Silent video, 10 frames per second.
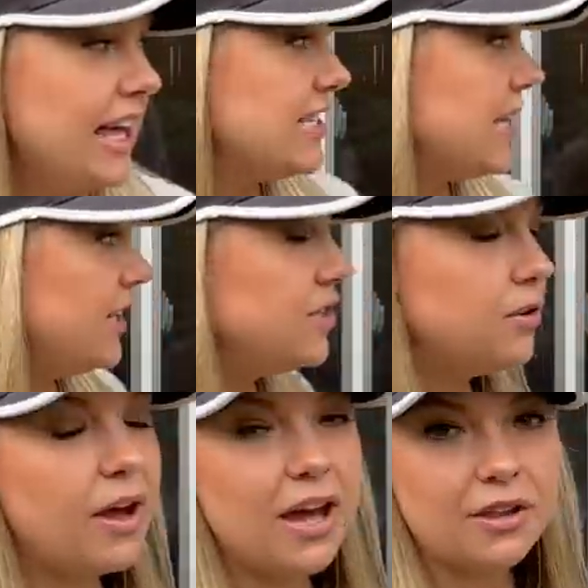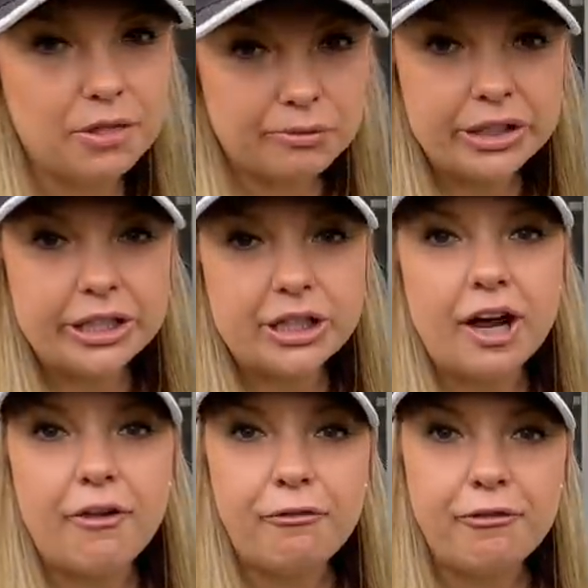is I do a thriller,
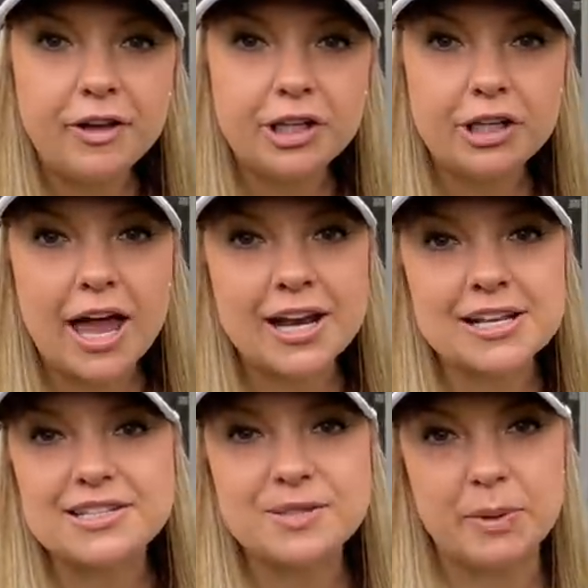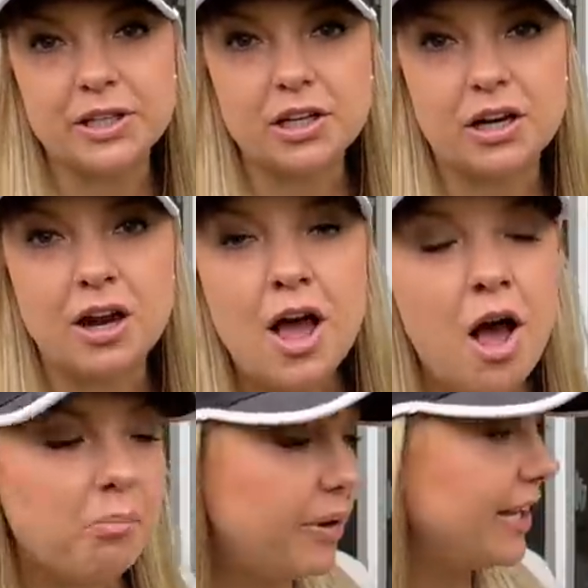a filler, and a spiller.
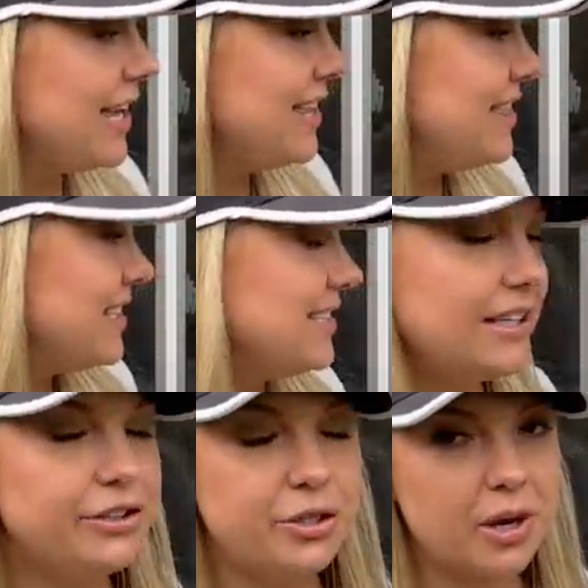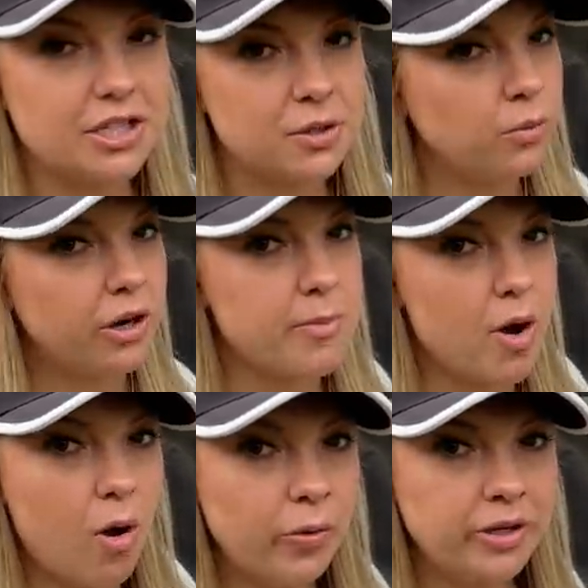But in this situation where
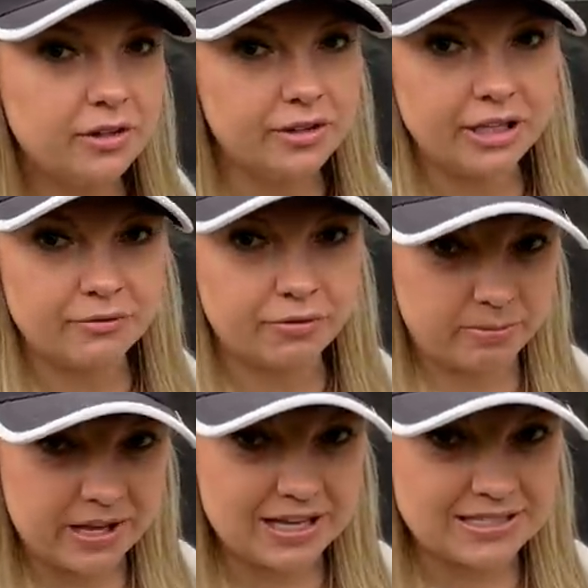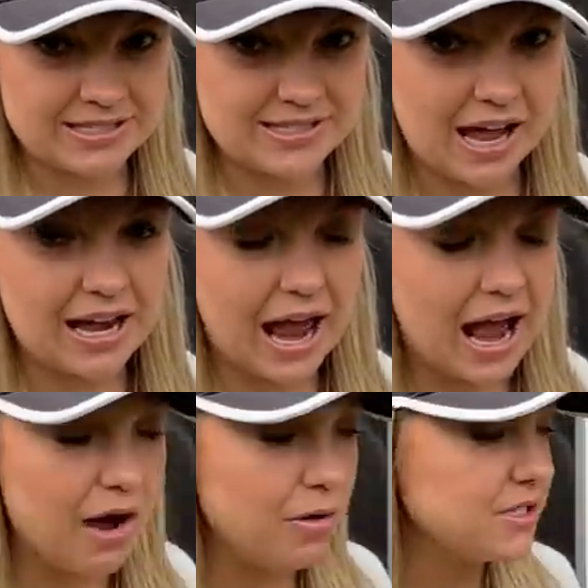I'm only looking from the inside
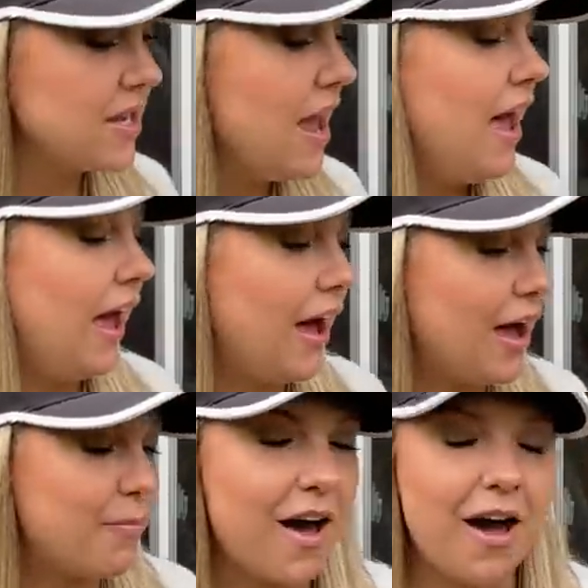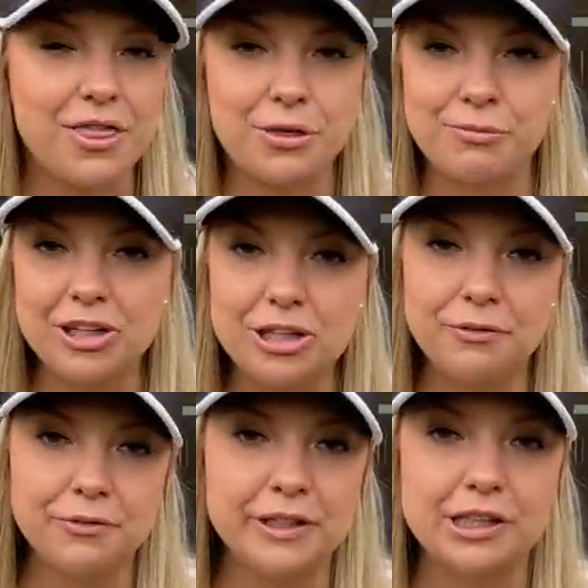out, um, a thriller,
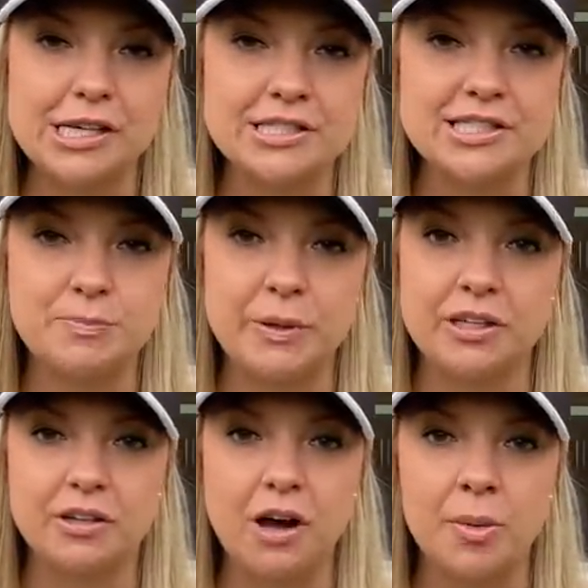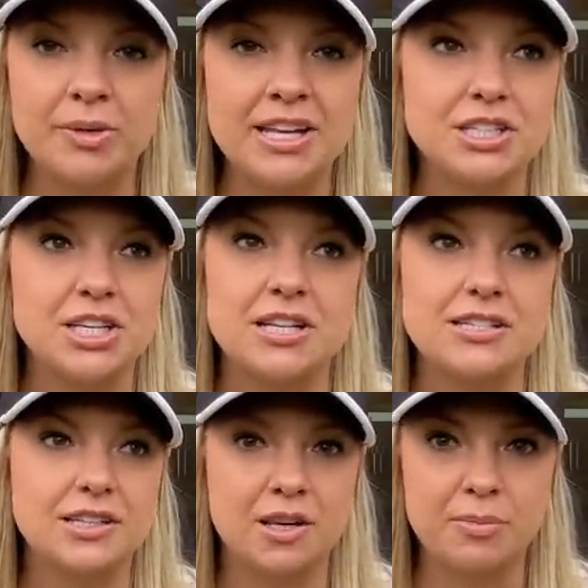filler, and spiller combination
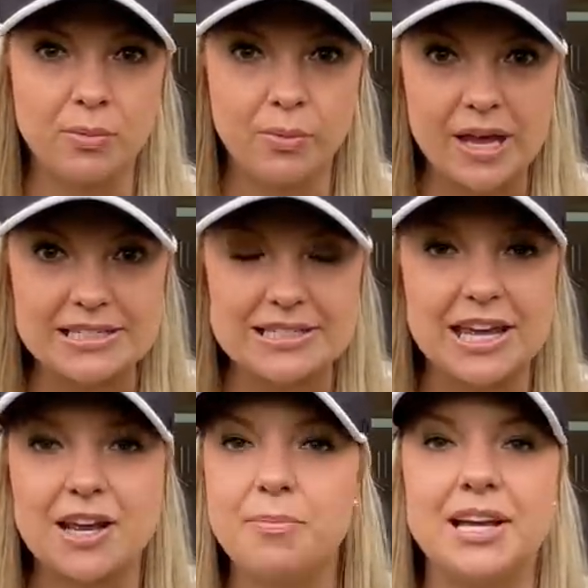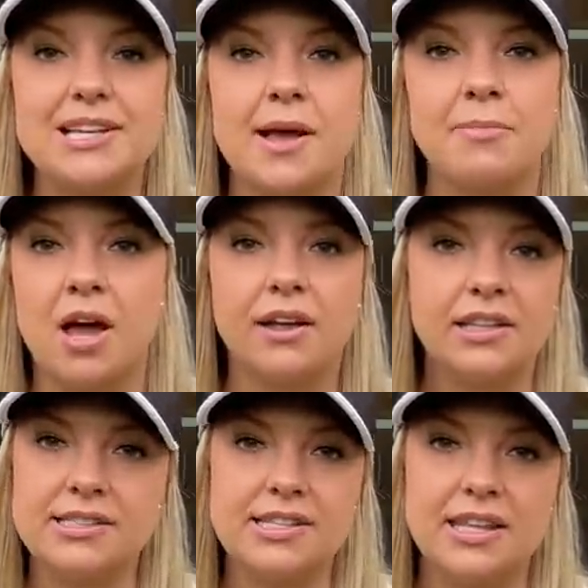is going to be wasted because I'm not
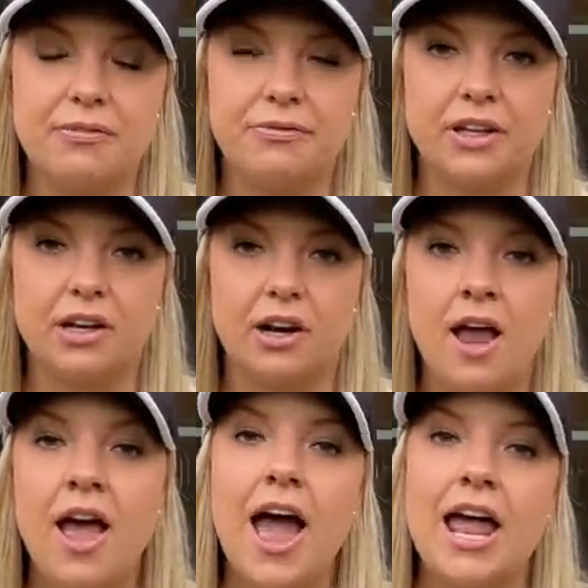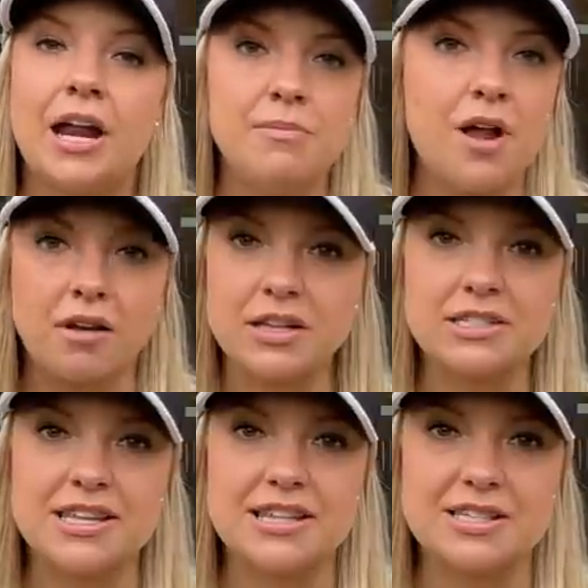going to see the filler and I'm not going
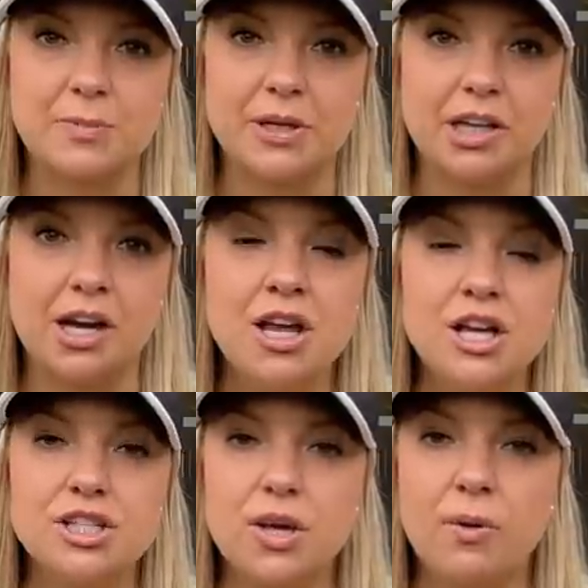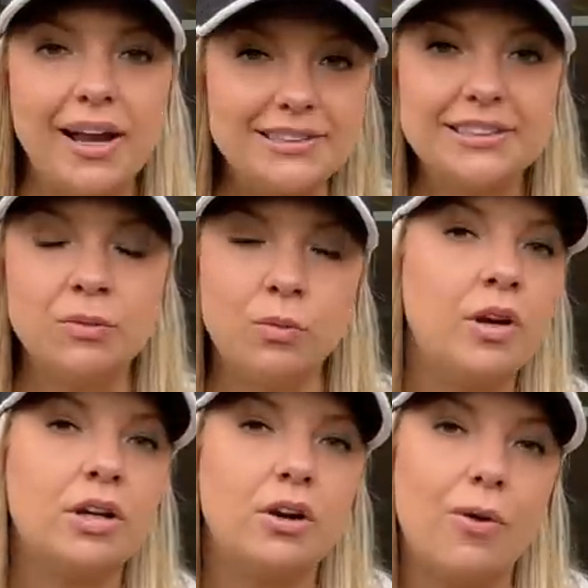to see the spiller. So I didn't
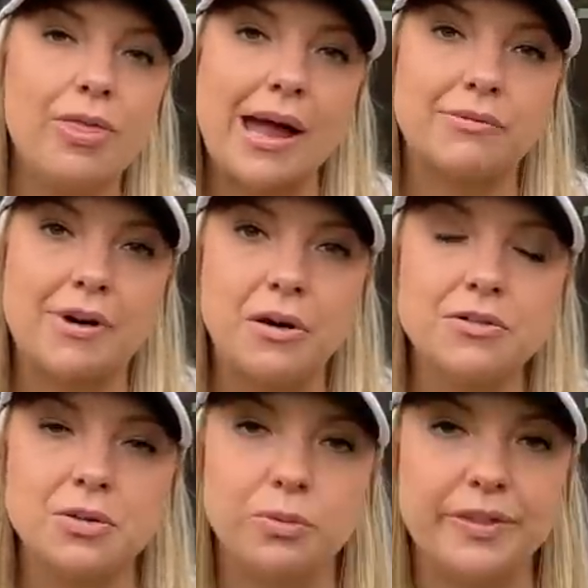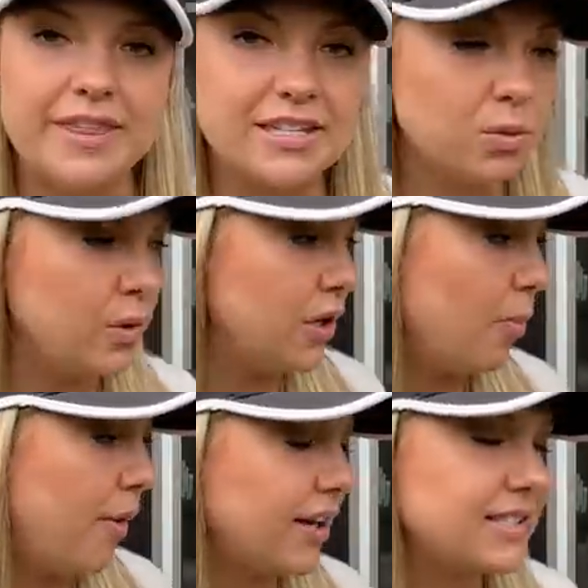want to go that route with this
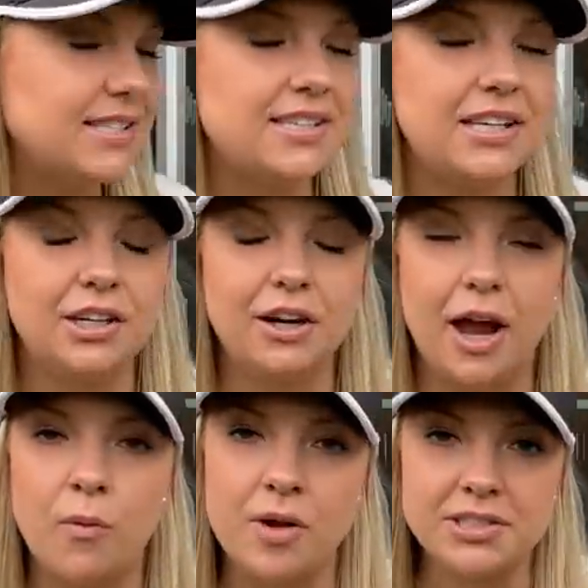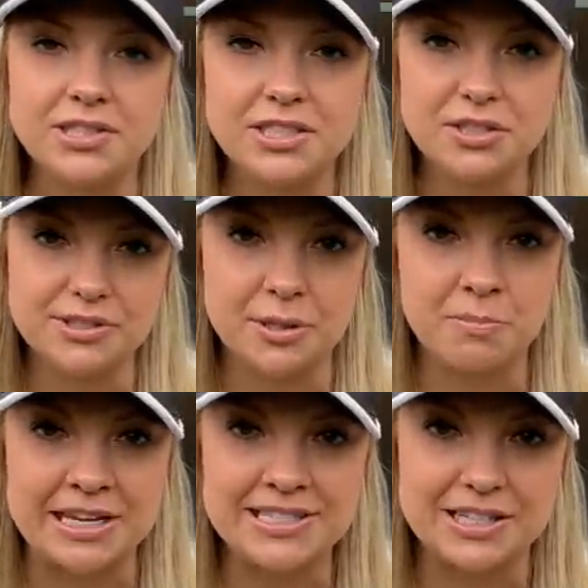window box this year. I wanted to do
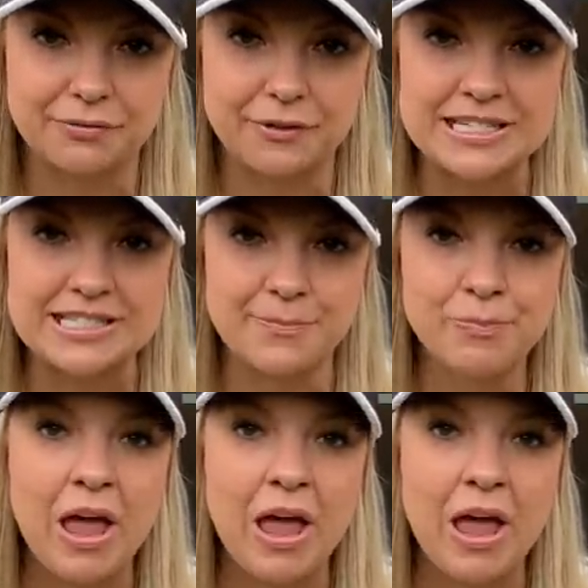something different.